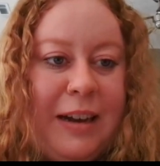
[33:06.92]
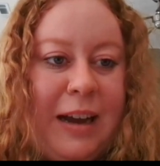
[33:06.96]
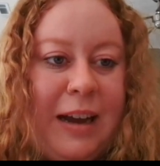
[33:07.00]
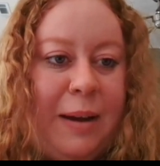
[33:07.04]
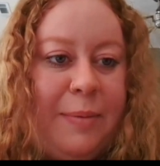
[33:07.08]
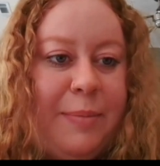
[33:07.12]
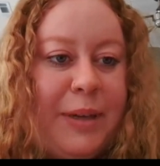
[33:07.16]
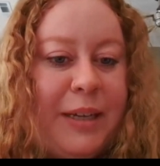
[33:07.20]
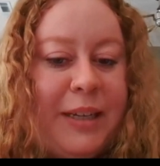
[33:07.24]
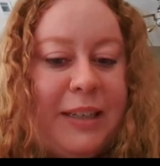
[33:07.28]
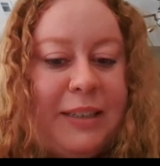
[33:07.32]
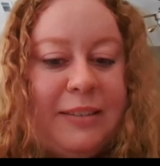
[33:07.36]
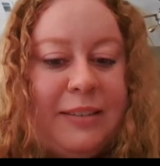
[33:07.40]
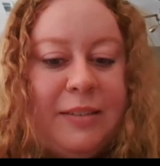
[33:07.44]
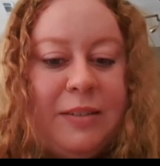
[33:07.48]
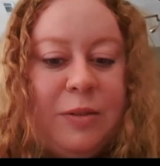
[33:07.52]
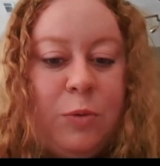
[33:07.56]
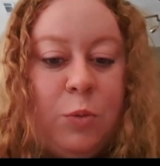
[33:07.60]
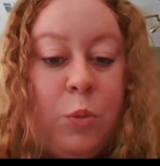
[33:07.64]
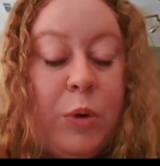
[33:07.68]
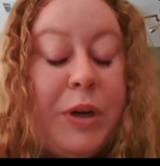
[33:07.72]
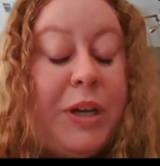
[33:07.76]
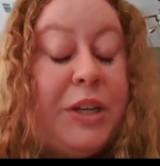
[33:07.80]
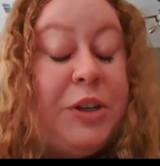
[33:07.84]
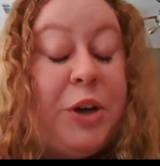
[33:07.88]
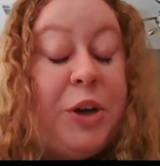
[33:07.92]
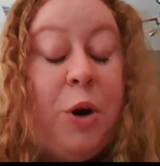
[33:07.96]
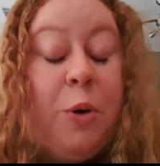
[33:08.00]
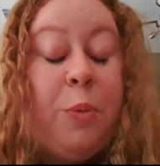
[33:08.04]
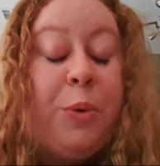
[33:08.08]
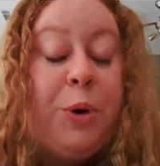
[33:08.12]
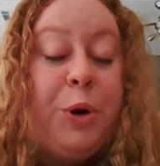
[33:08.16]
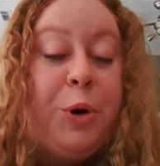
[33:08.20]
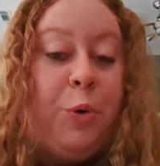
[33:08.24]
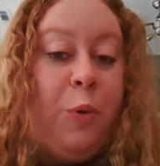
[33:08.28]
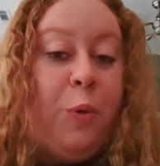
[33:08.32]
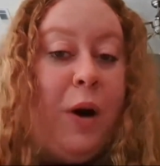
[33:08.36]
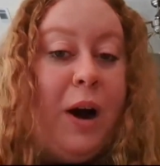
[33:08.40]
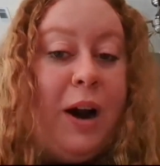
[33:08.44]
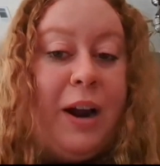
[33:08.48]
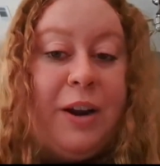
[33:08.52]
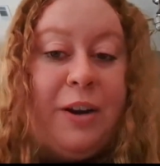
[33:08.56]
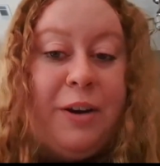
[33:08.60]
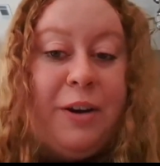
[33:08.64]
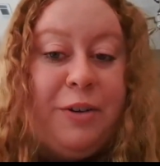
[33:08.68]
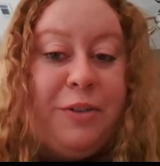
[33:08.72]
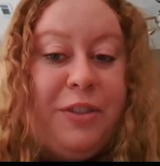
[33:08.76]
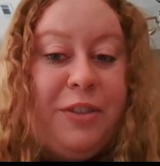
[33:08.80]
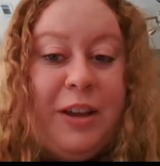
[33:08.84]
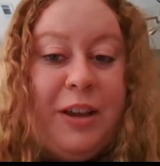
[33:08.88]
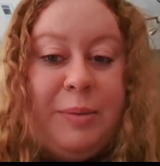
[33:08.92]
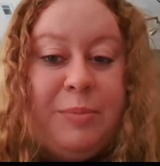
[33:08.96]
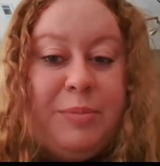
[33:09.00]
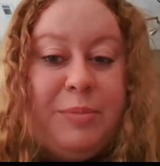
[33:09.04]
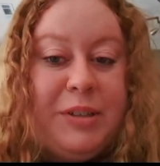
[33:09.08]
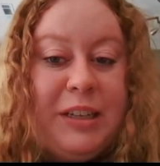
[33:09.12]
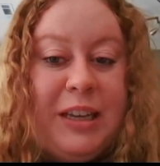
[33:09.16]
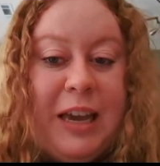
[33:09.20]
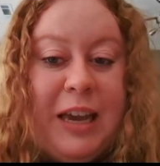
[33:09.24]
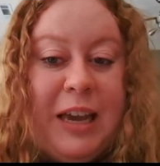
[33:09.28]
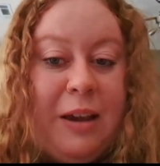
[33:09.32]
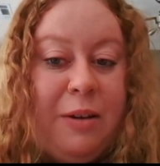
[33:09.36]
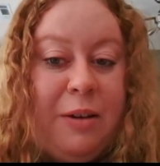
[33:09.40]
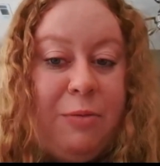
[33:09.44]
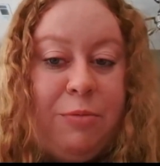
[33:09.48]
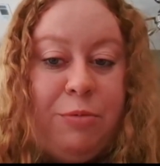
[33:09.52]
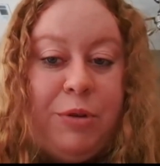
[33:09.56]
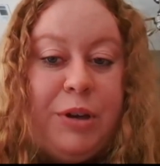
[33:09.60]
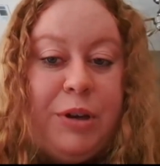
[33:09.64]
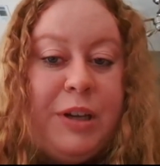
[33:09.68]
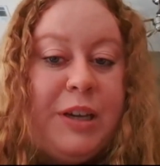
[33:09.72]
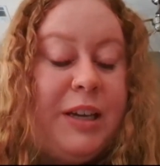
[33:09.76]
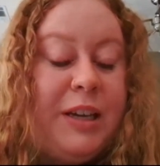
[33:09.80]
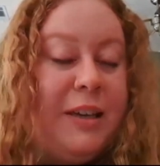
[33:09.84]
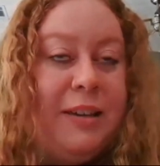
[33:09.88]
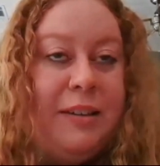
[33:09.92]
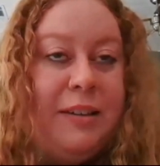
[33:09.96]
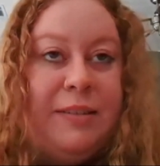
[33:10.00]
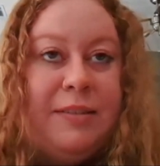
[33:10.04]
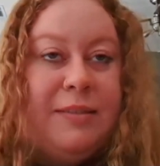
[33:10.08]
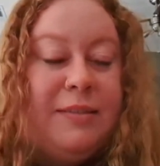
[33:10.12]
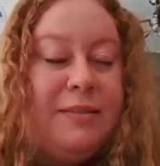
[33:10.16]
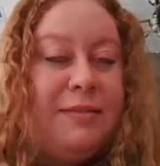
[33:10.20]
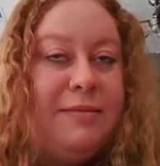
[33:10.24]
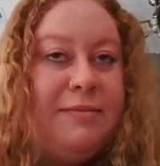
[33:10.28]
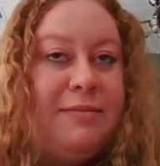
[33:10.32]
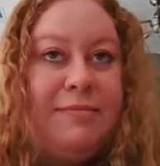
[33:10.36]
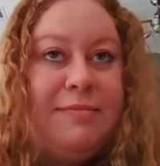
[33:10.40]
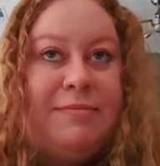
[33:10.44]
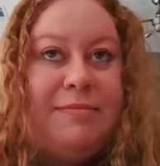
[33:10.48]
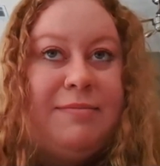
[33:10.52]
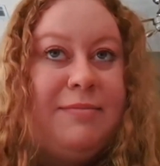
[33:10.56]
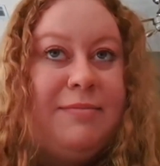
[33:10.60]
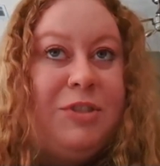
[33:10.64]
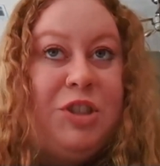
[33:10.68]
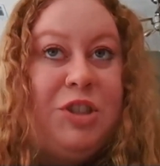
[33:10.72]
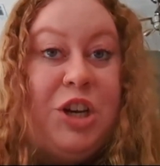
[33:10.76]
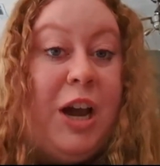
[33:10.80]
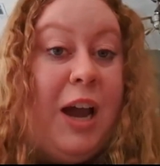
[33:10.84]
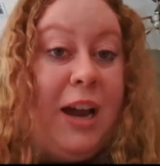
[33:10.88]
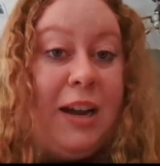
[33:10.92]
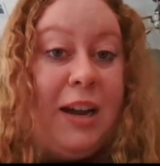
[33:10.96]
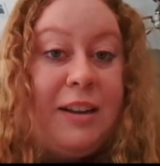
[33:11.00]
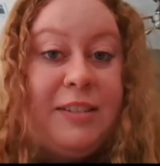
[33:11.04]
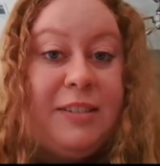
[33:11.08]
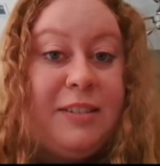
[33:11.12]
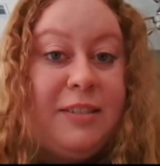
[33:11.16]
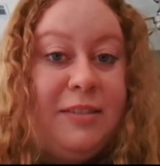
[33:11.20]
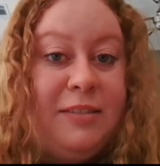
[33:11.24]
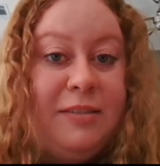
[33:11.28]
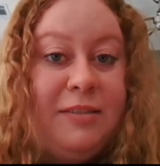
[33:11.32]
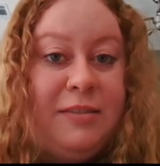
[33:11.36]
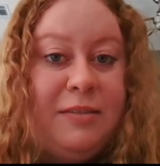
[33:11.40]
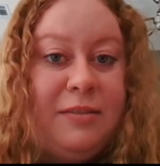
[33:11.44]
I mean, we don't require them to get rechecked.